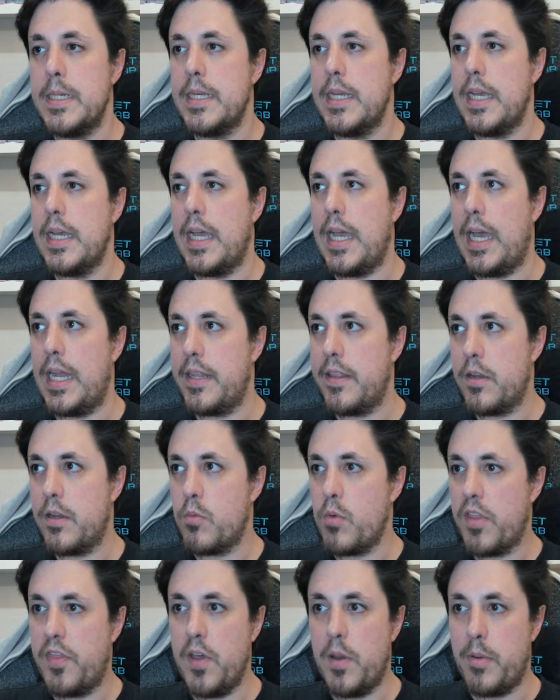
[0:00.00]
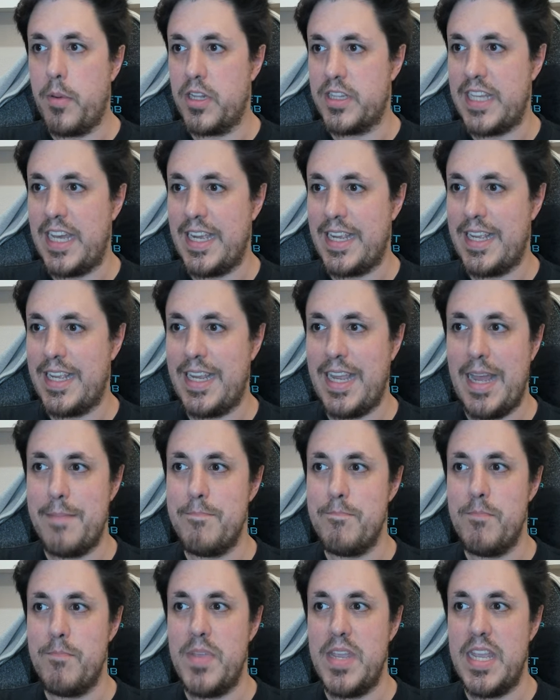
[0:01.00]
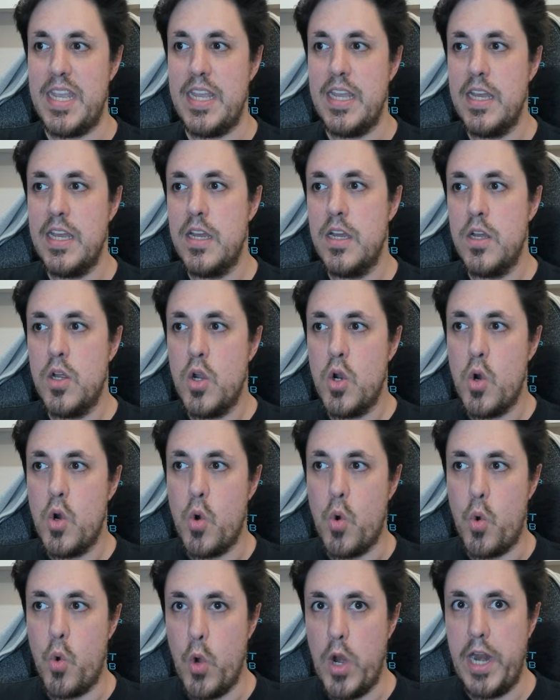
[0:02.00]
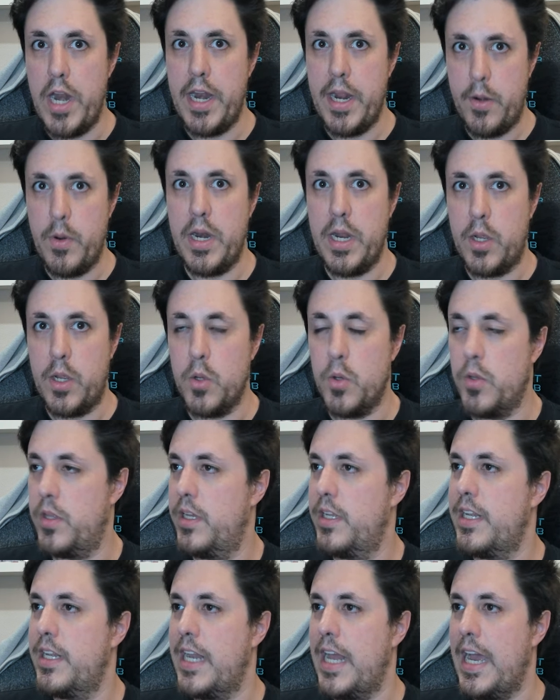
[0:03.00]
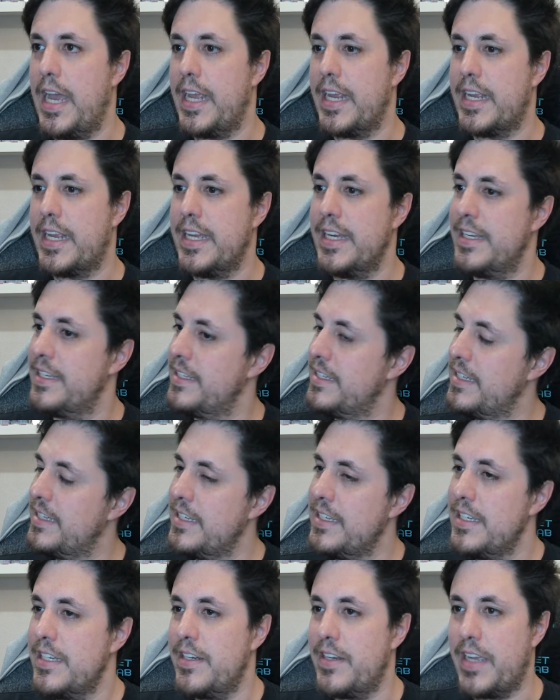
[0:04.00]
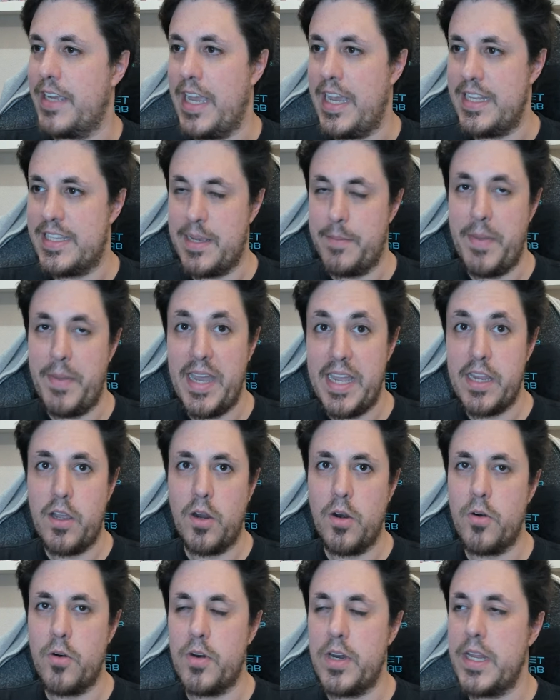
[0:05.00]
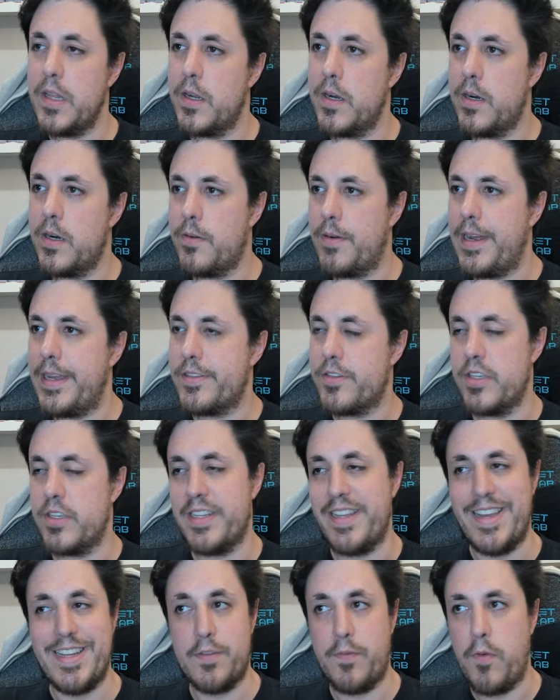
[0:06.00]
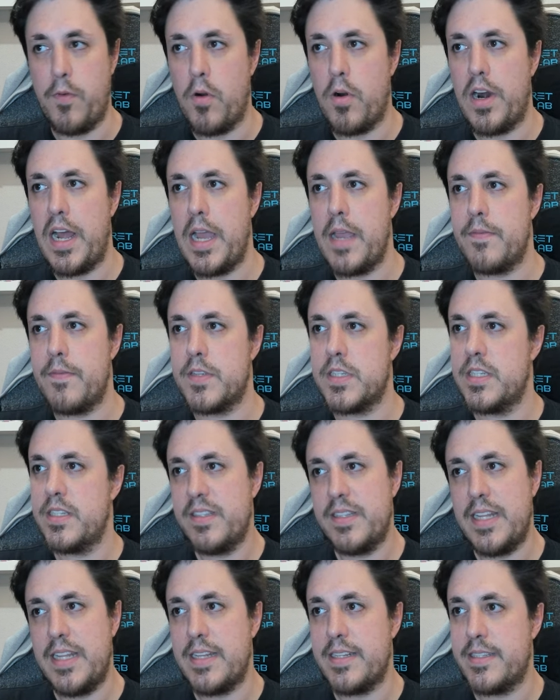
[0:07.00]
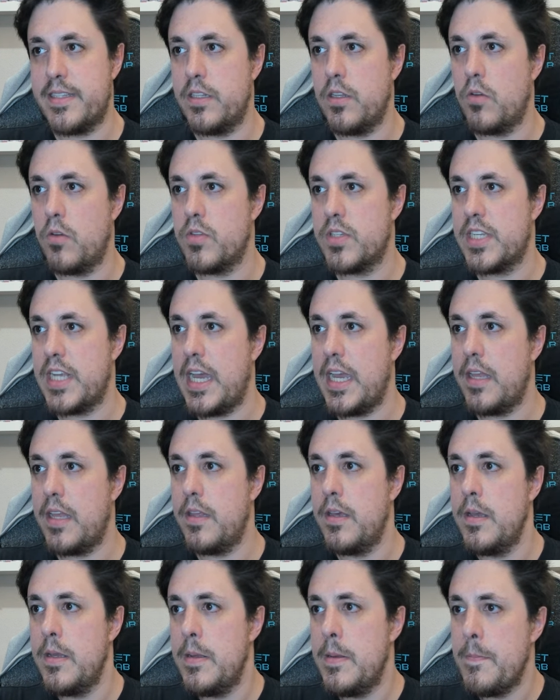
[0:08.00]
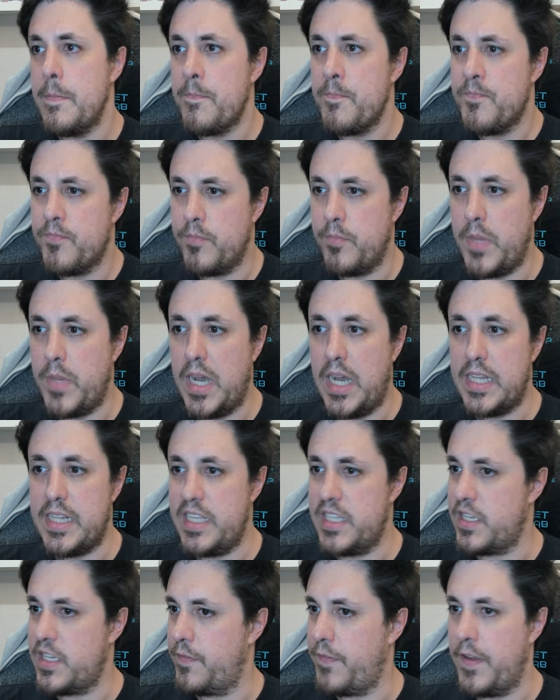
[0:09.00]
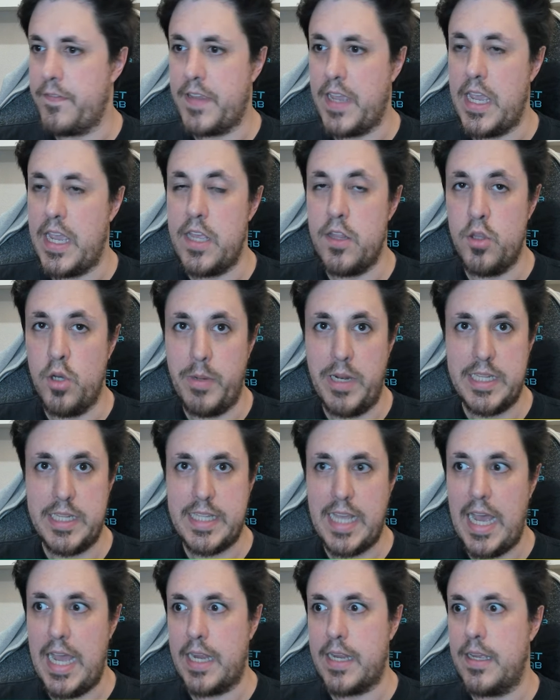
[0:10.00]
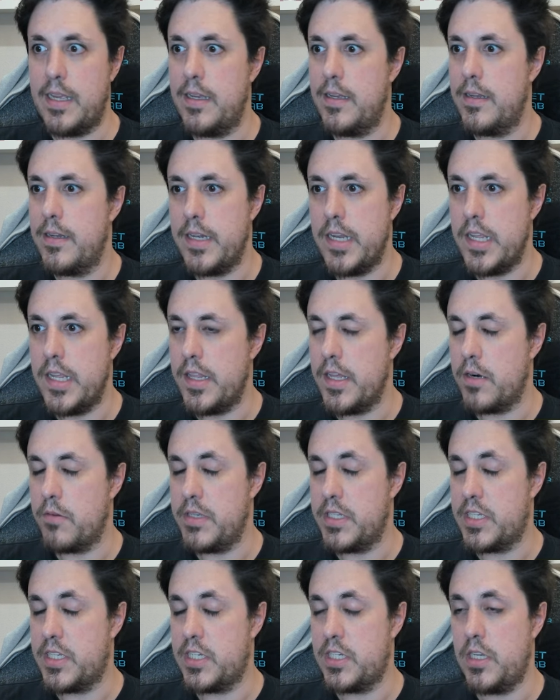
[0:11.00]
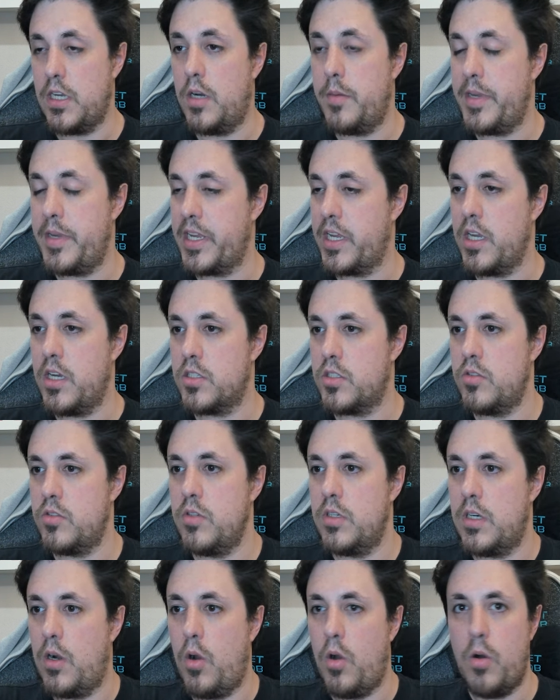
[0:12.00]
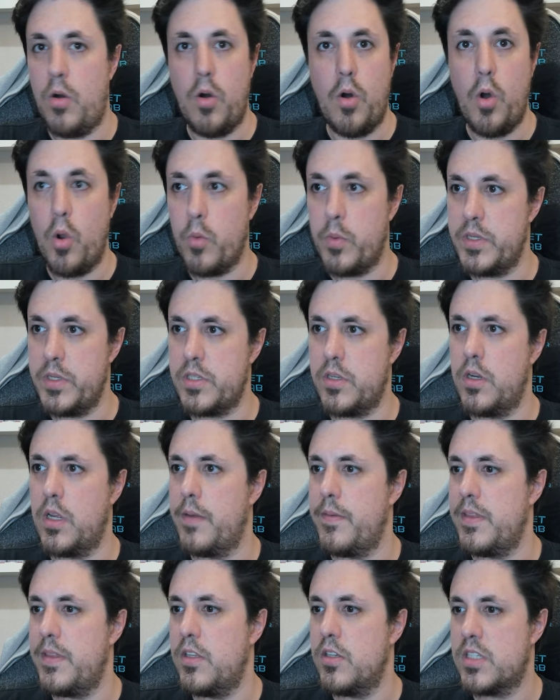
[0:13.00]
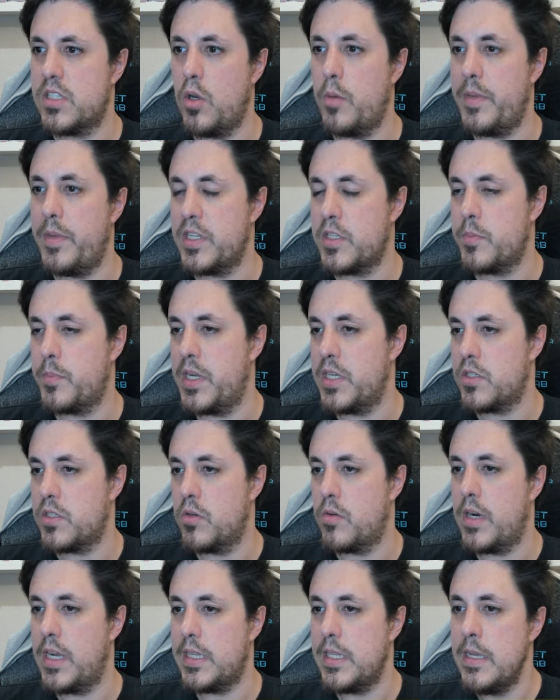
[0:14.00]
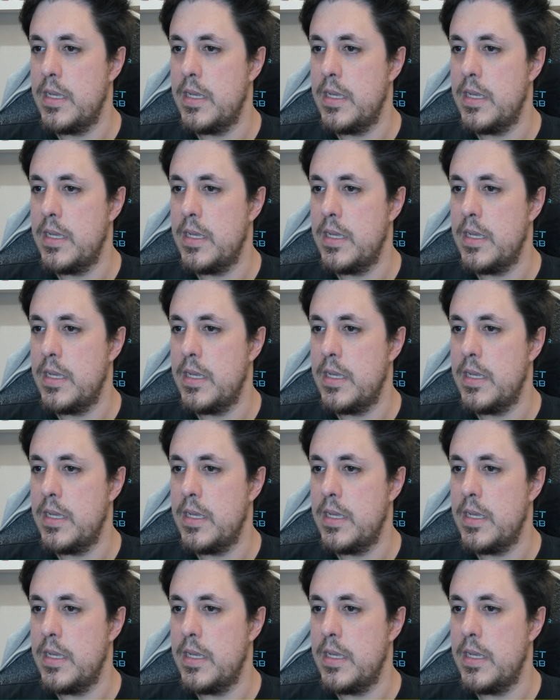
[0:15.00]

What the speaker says: A leader with double attack can be really good. Like, okay, it's a bicolor leader, right? So it has 4 lives, that's the downside. But it's a 5k double attack leader, which, oh my gosh, you're always gonna give it so much pressure, right?